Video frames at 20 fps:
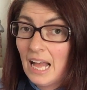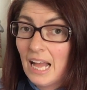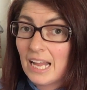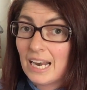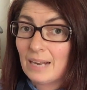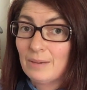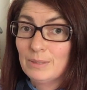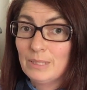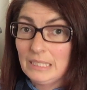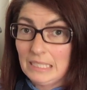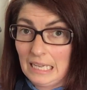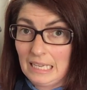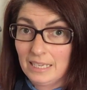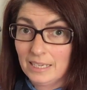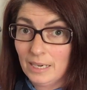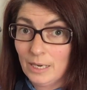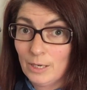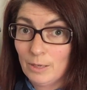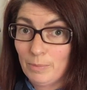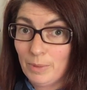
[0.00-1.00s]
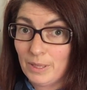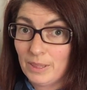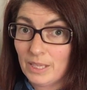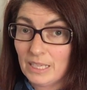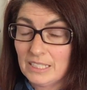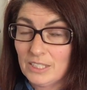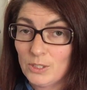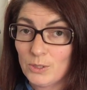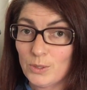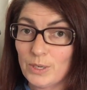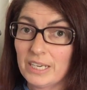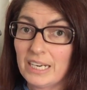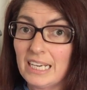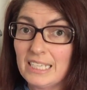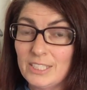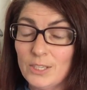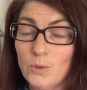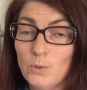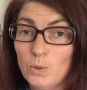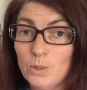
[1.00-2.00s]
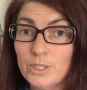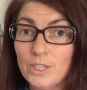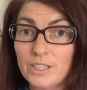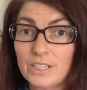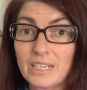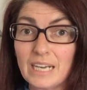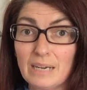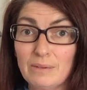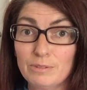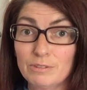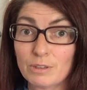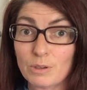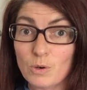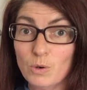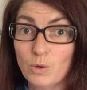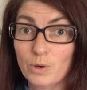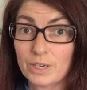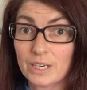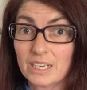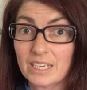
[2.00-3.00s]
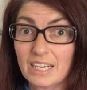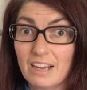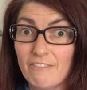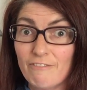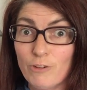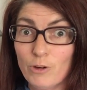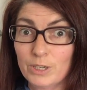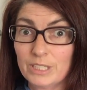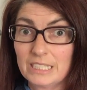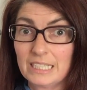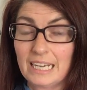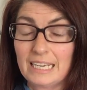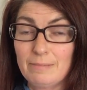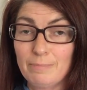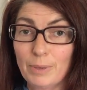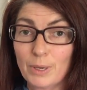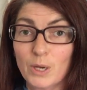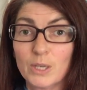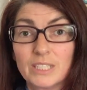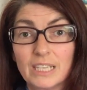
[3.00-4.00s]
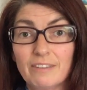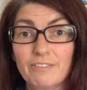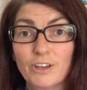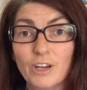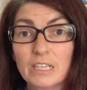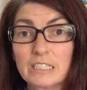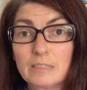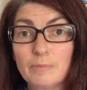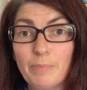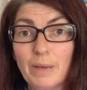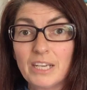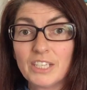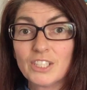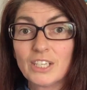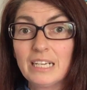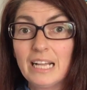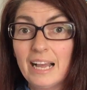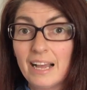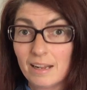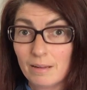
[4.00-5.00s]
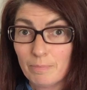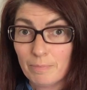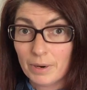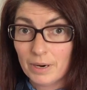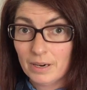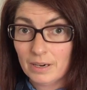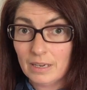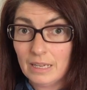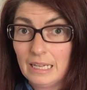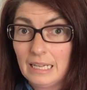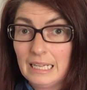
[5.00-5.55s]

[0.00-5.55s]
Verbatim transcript: and I was telling her about this story and I told her that I would record it for tonight because I've got a special helper